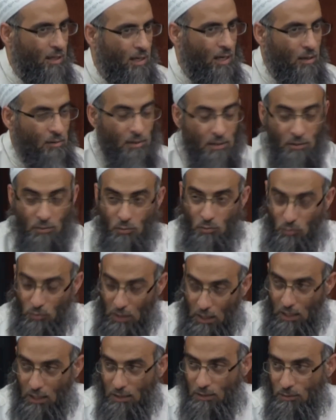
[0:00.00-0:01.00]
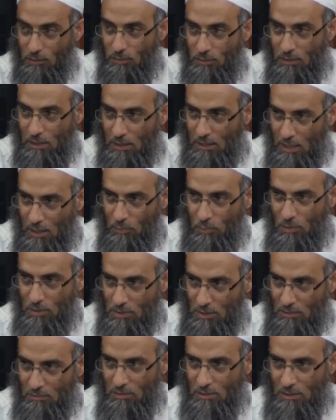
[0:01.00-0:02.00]
I'm like, wow, that happens
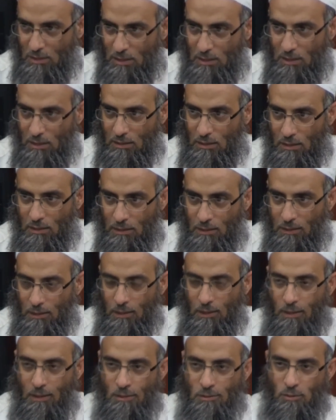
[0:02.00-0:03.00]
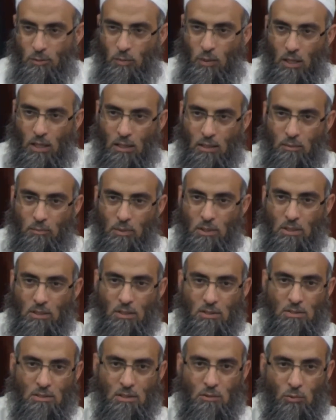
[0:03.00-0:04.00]
every single day. SubhanAllah,
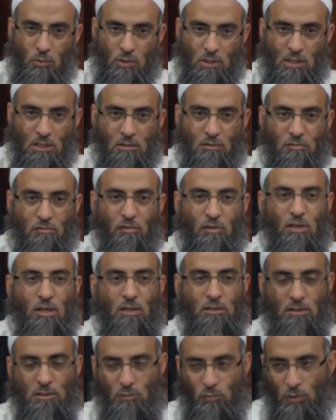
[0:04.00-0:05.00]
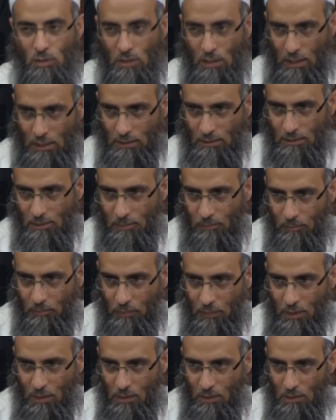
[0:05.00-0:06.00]
because they are flooded with that.
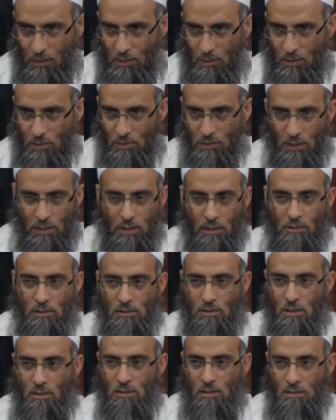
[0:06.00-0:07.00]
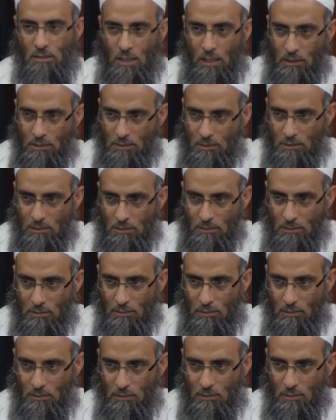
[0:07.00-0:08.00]
So they get desensitized.
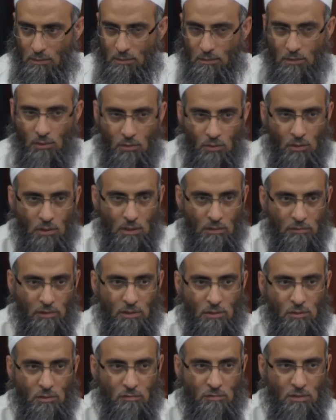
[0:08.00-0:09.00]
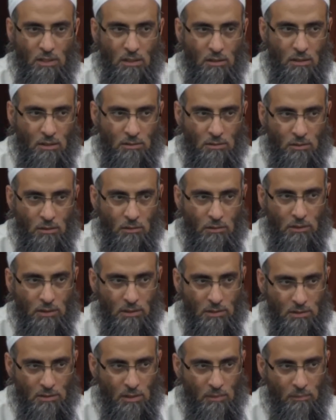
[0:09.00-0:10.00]
The whole event of death is no
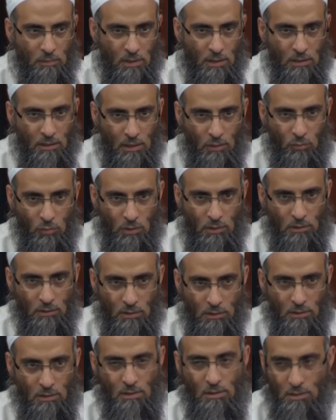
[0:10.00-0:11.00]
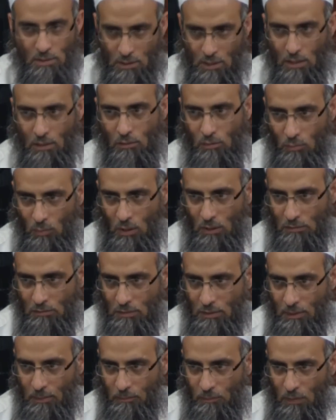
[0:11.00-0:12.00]
longer something that will scare them off.
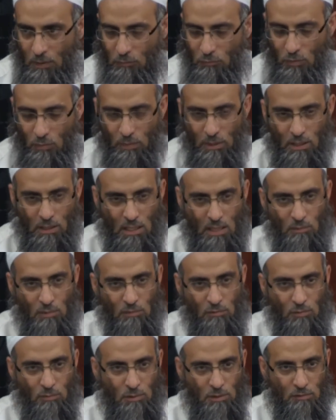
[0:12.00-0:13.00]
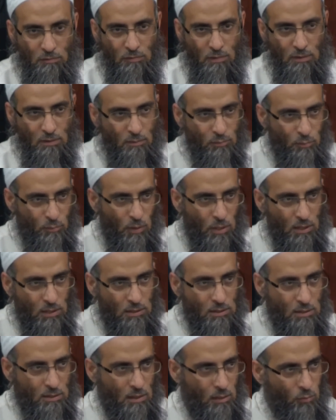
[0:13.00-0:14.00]
For me, coming from different
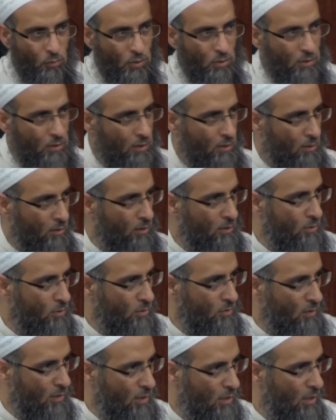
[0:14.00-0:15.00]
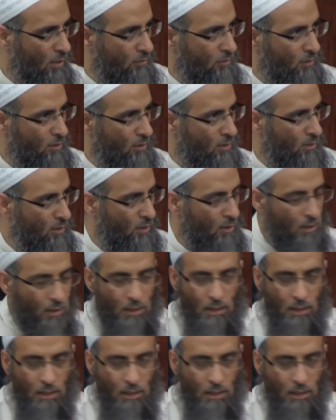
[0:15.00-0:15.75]
place that we don't hear the news very often,